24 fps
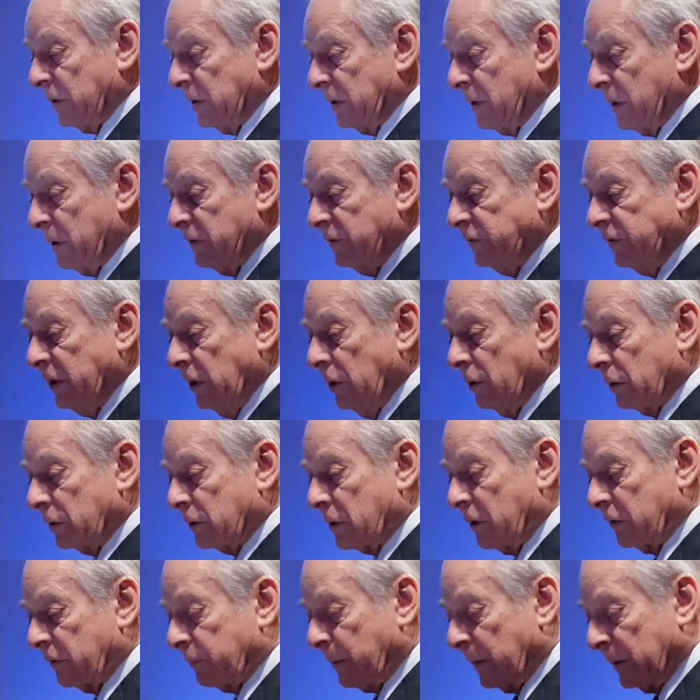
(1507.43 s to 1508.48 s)
in the
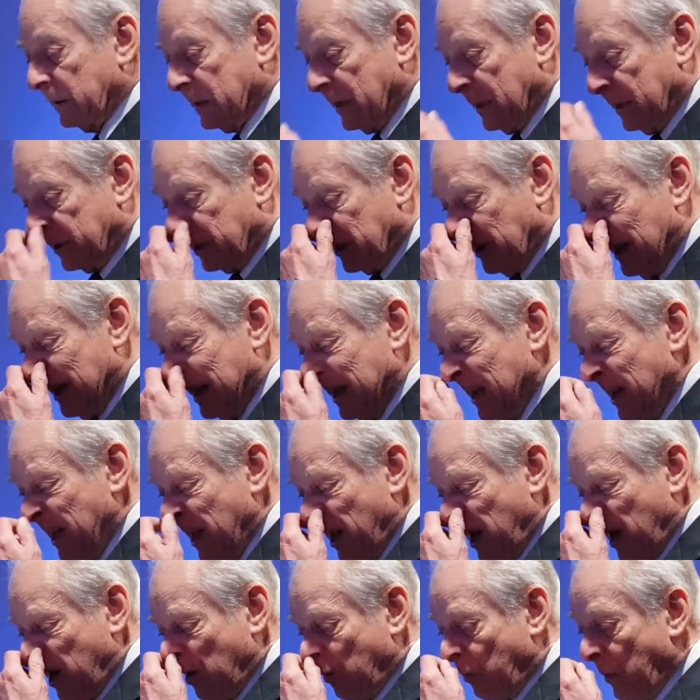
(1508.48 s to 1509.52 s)
xenotransplantation.
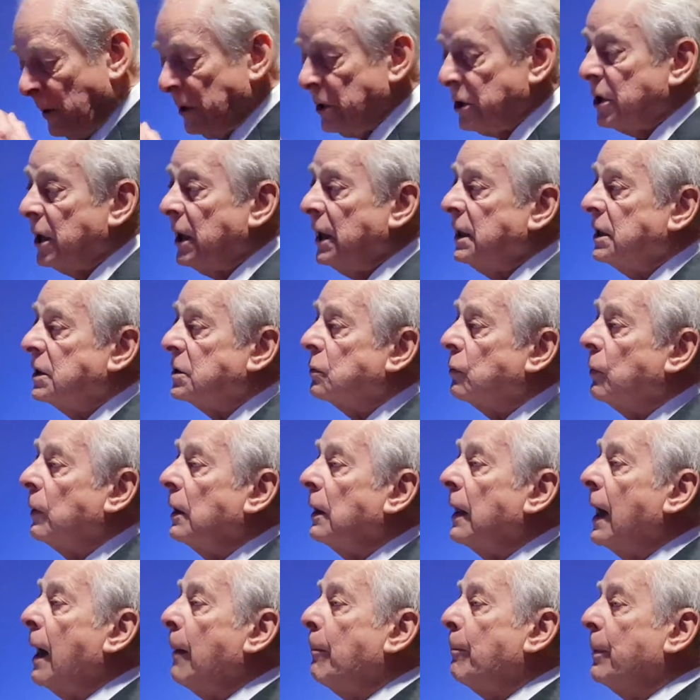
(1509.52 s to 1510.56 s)
One change
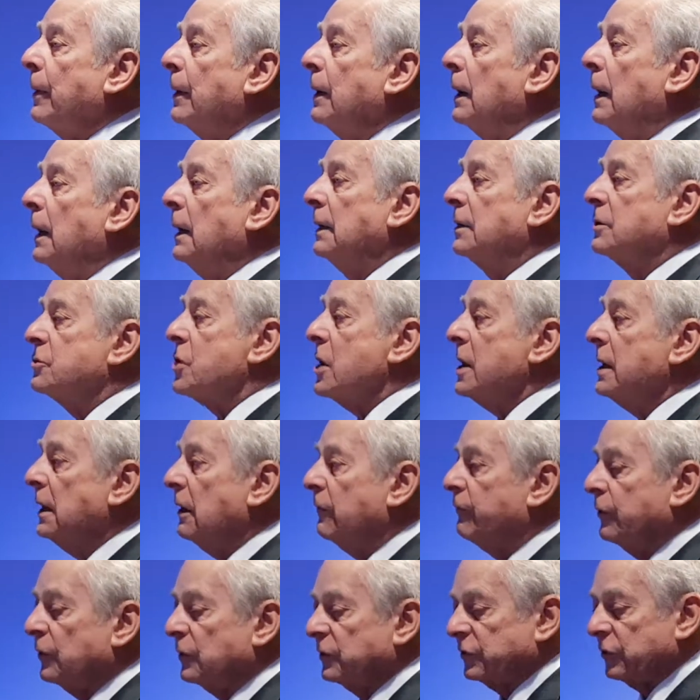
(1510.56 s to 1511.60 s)
will happen in
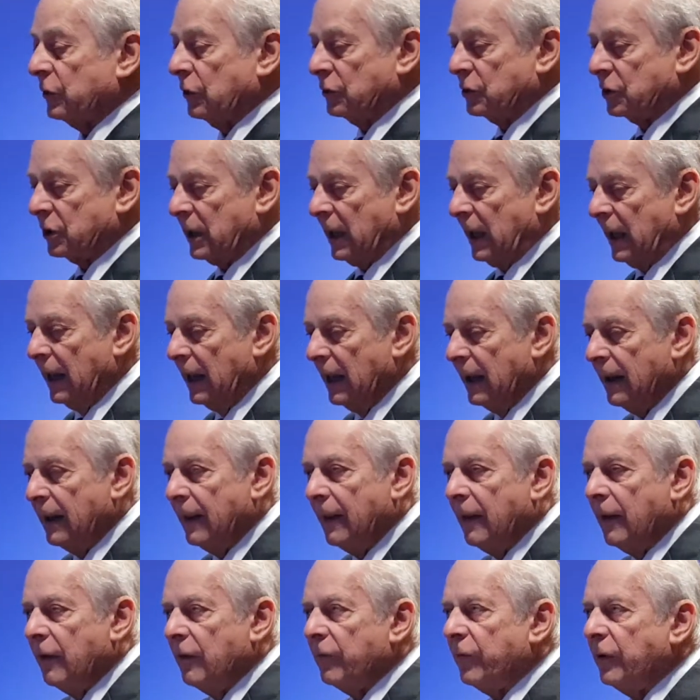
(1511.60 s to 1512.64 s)
training for surgery.
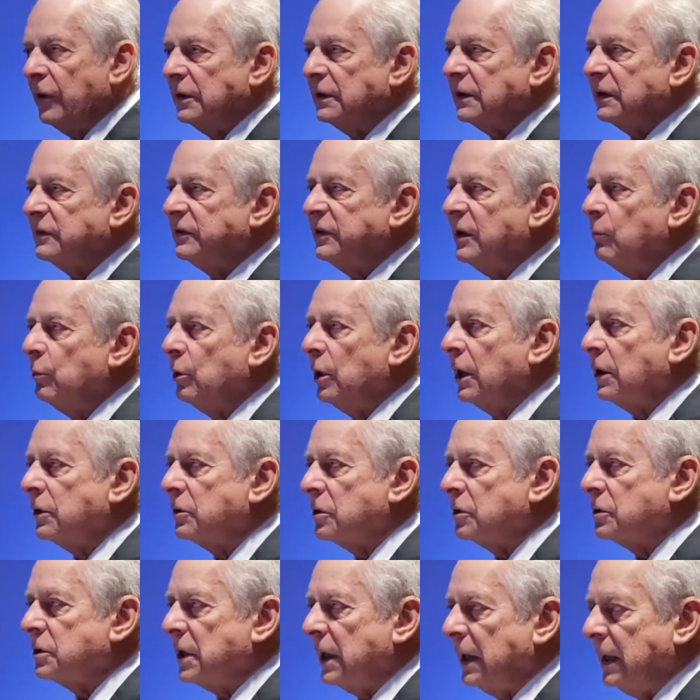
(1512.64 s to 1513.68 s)
When the
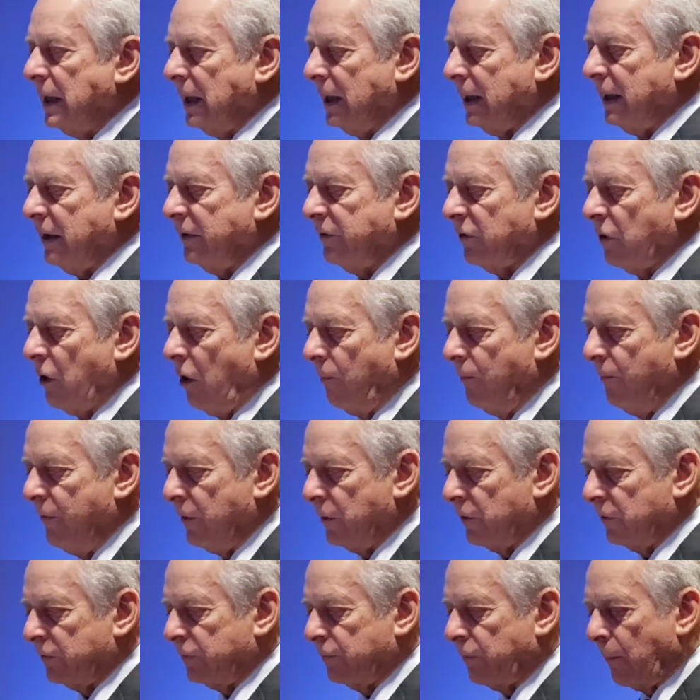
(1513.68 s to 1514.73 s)
simulator training is
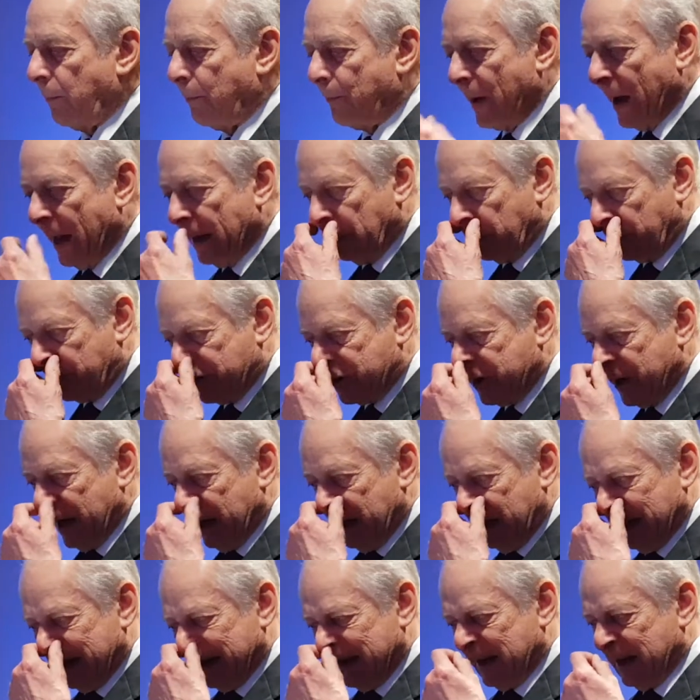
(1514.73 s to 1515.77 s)
obvious for pilot
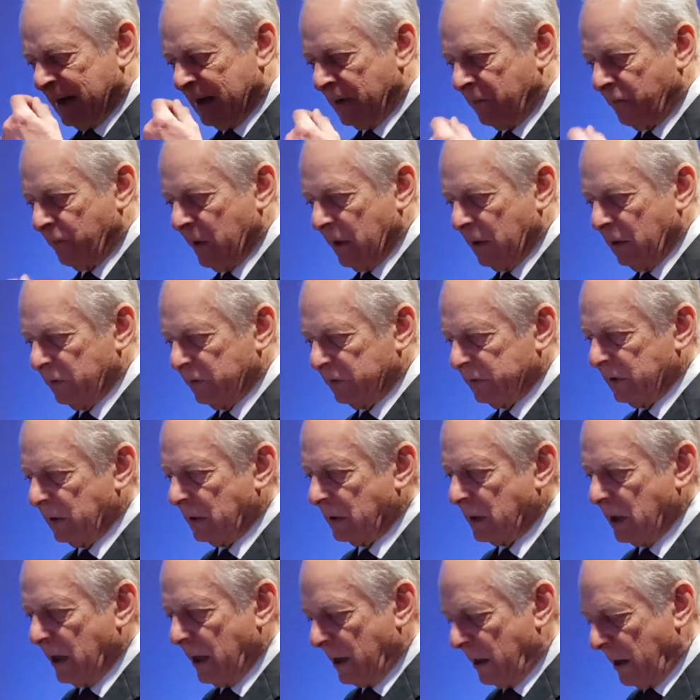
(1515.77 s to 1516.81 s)
training, and when you sit
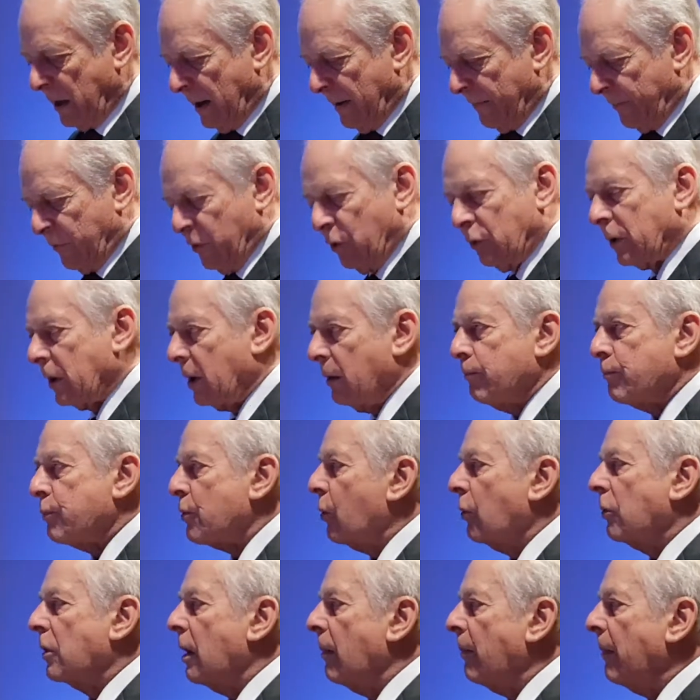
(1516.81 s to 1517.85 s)
there, you can
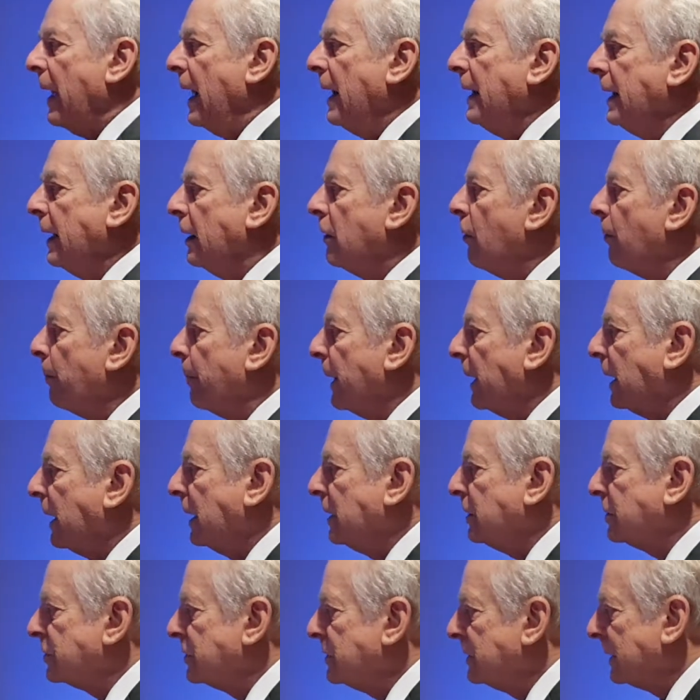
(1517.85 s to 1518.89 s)
program any
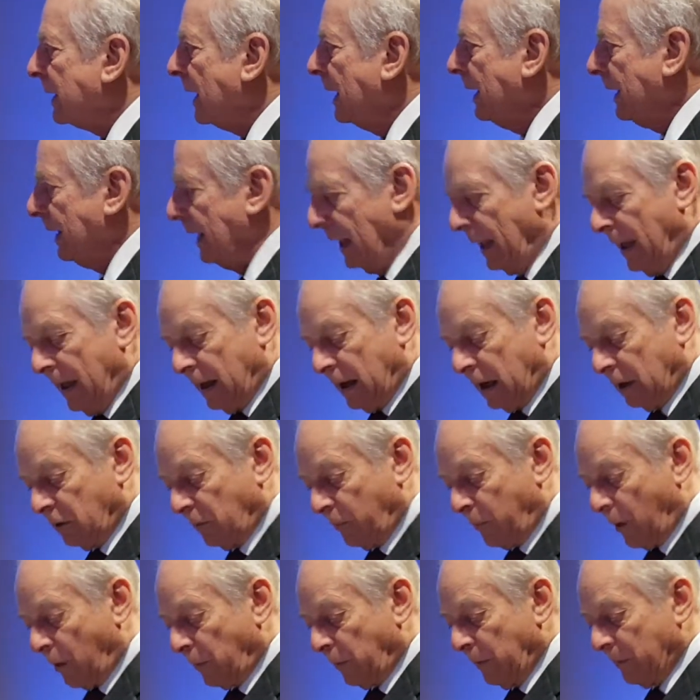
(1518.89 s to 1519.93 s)
complications, any kind
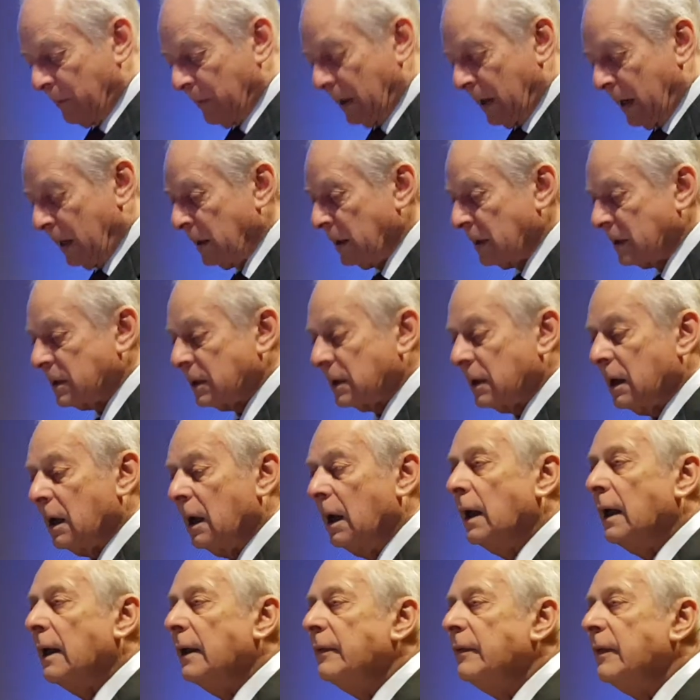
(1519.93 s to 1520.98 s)
of problem, and
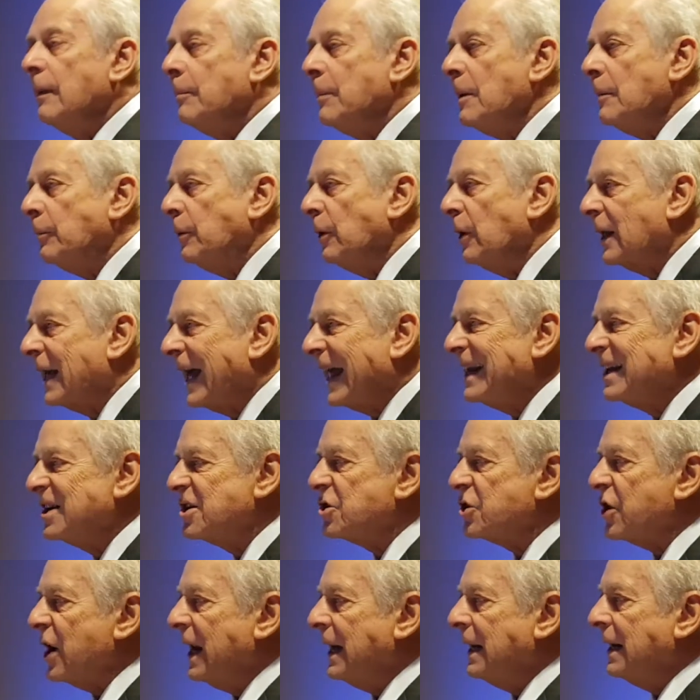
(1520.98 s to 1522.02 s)
the people can
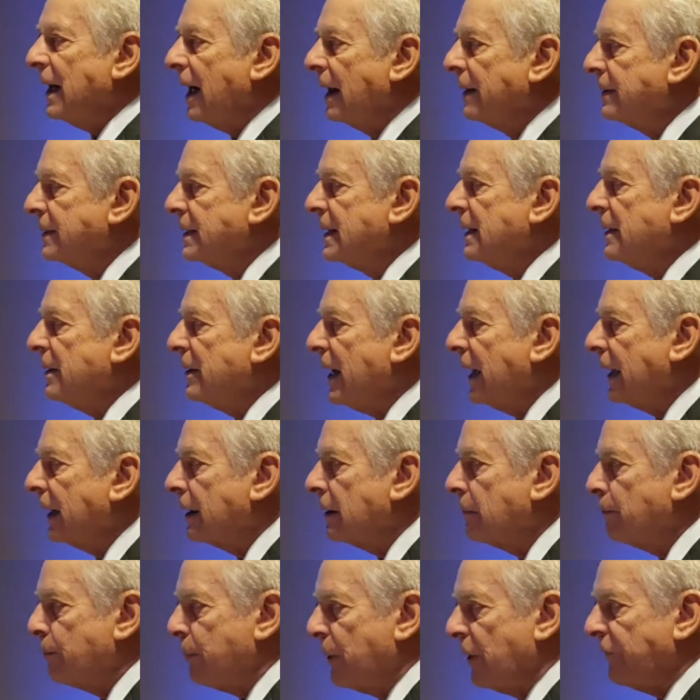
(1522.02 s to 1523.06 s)
train until they
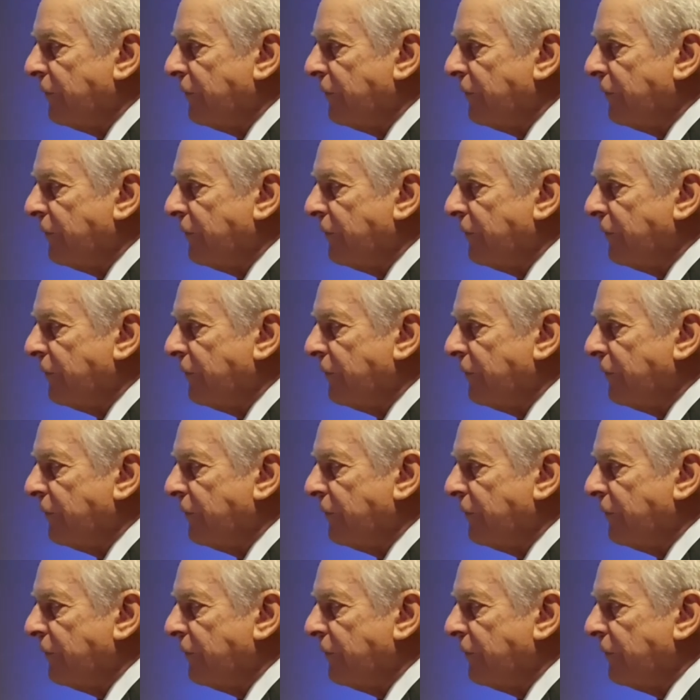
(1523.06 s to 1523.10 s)
can